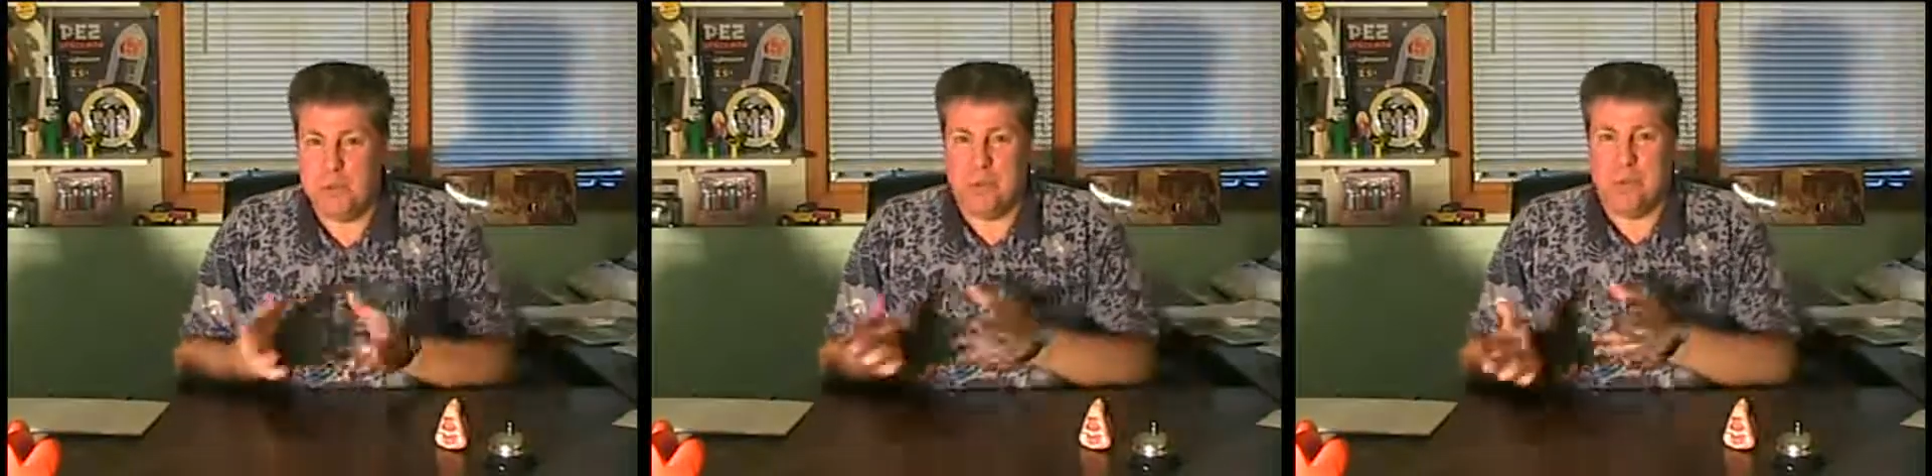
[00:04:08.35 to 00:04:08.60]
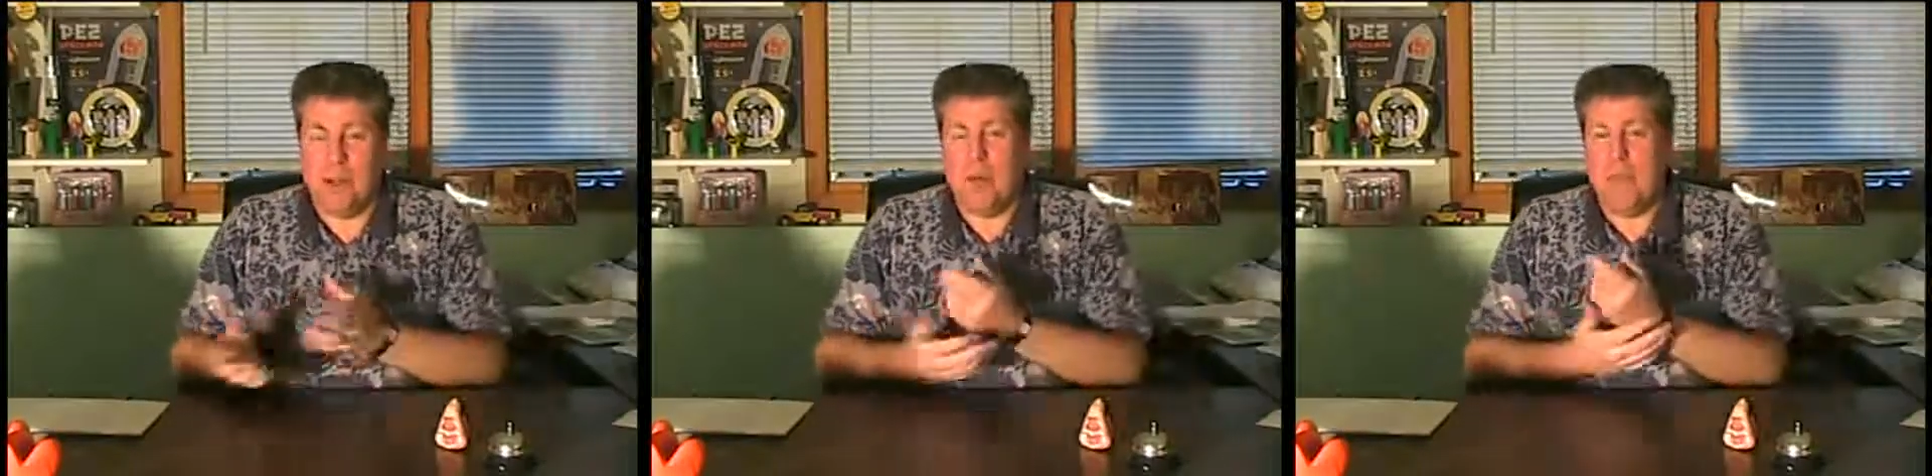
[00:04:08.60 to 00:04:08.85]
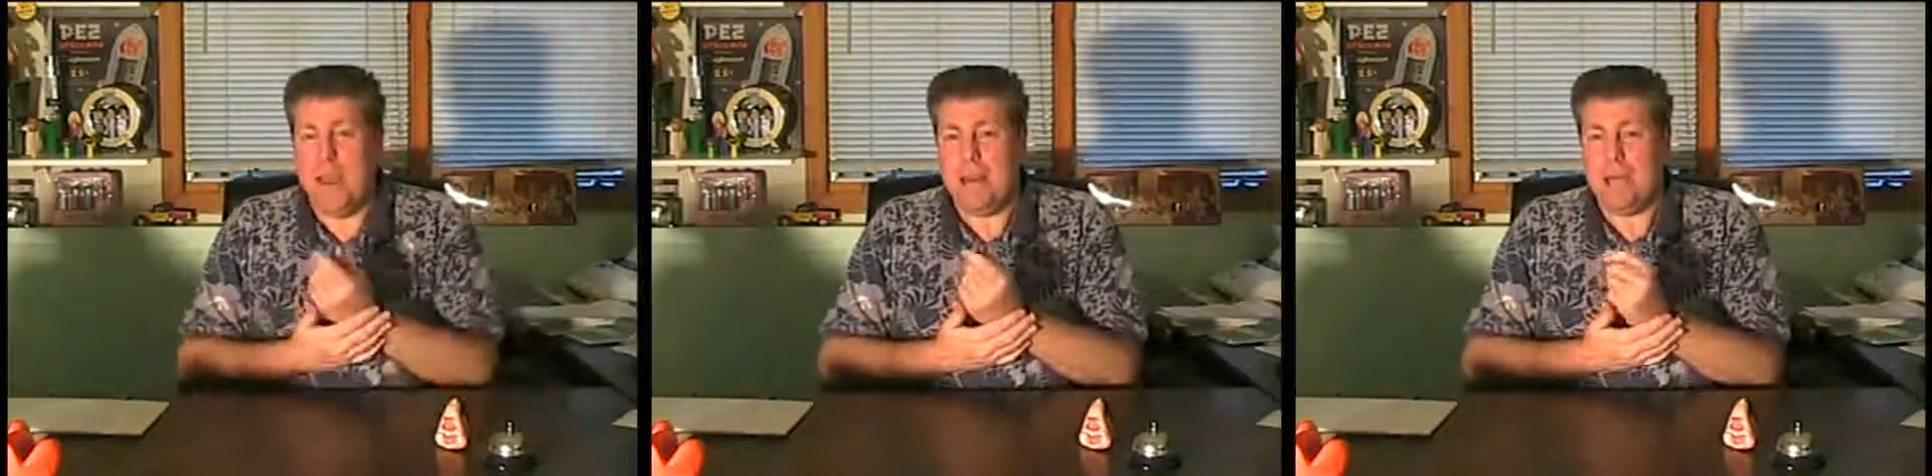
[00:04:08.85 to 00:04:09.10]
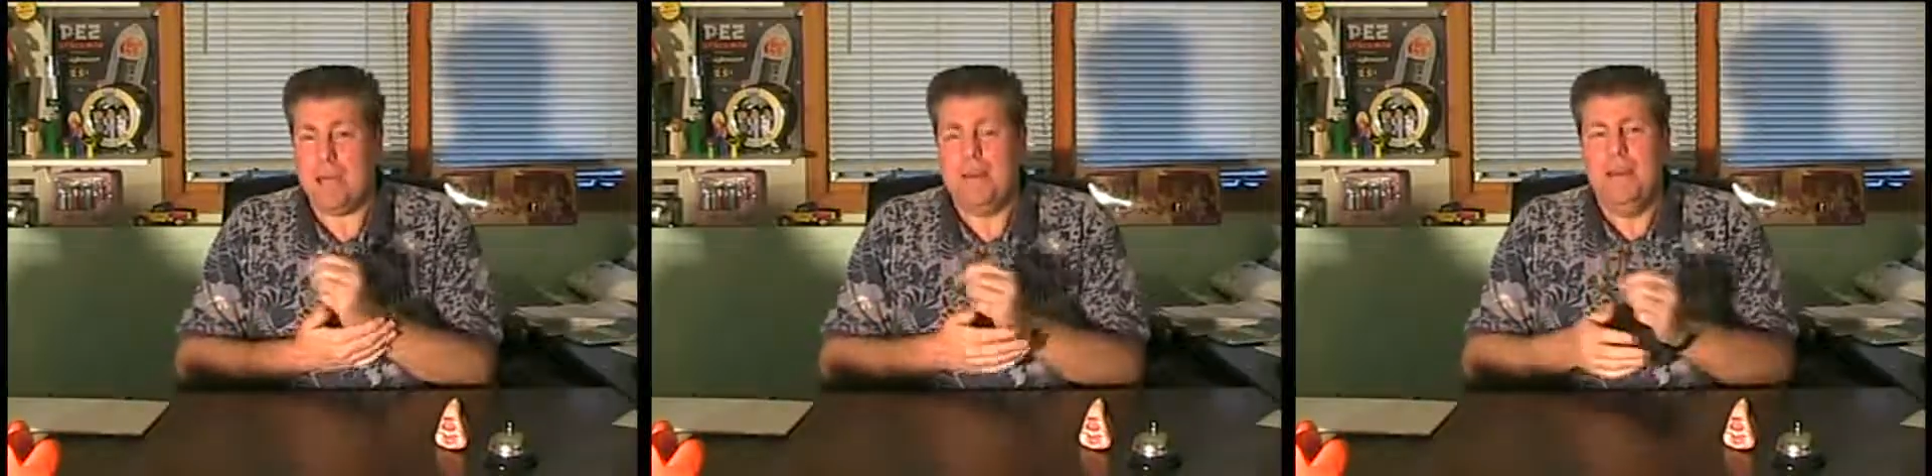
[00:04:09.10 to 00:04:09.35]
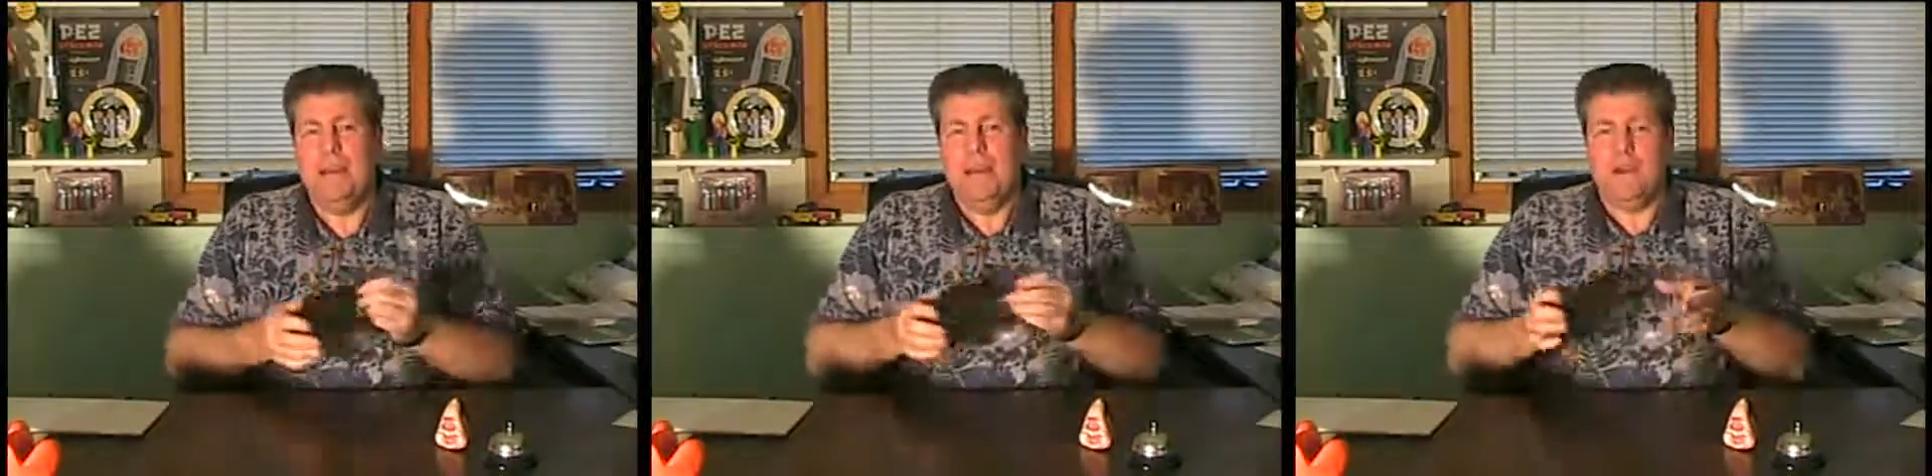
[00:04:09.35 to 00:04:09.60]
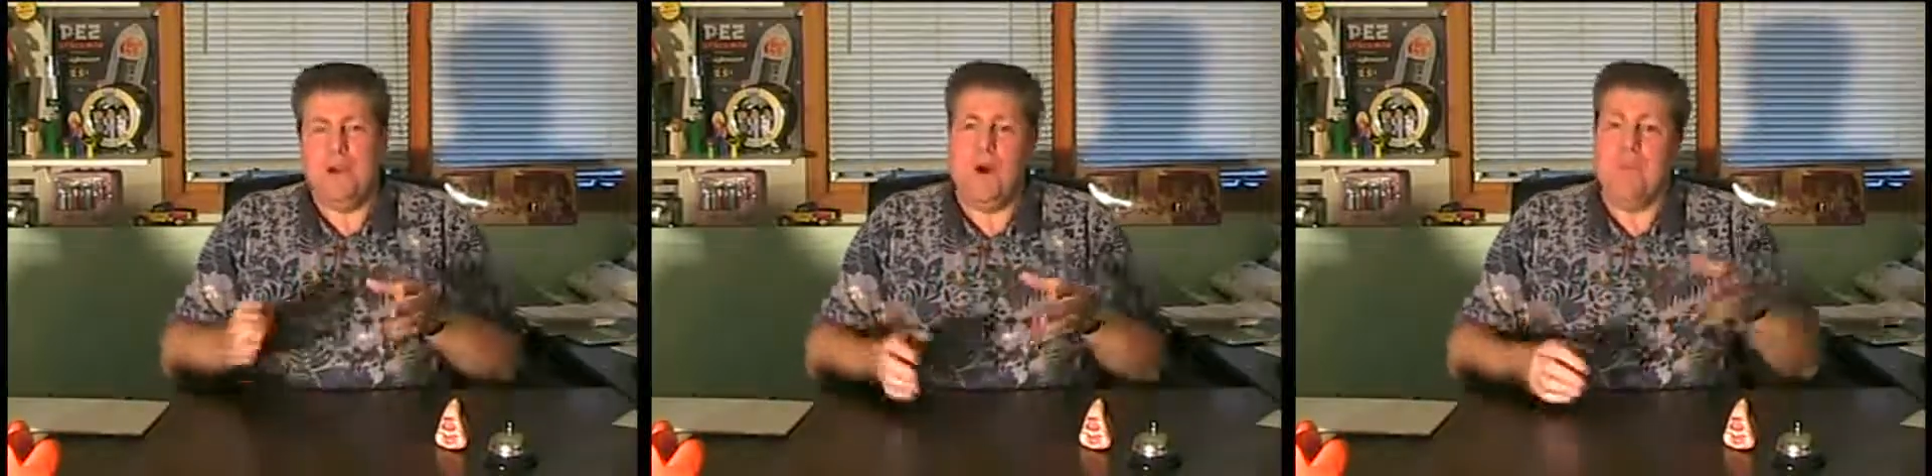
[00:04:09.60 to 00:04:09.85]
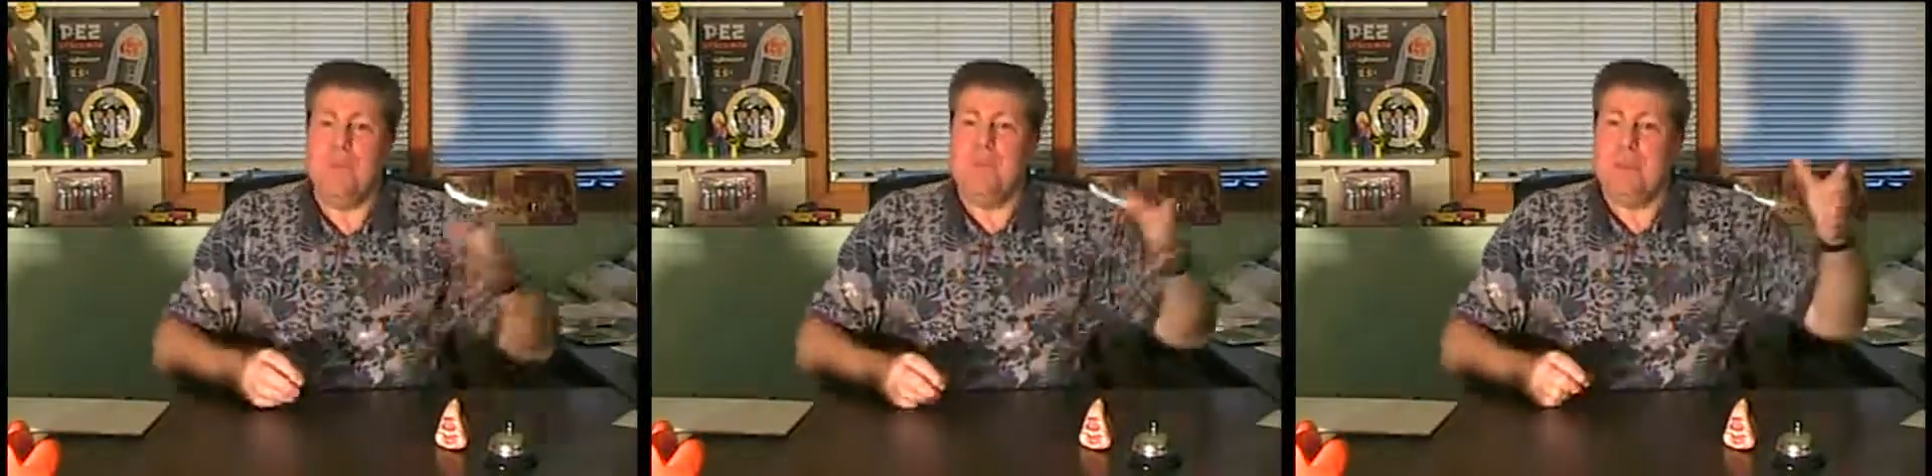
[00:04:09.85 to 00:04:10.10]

with the down payment. So